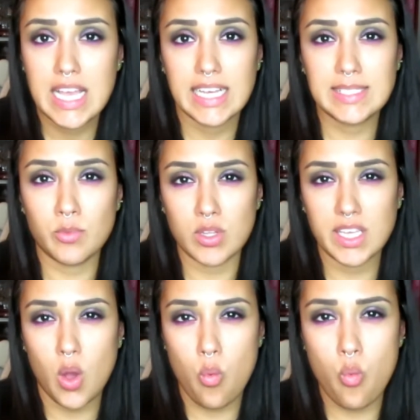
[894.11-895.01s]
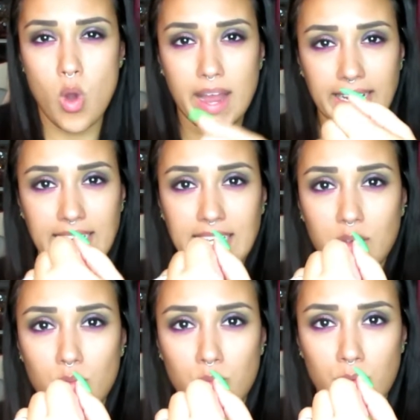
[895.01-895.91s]
It's more like a winey
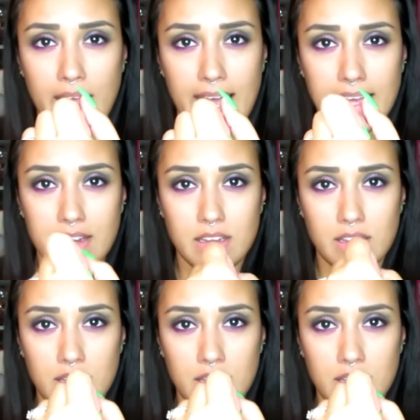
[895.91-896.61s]
red.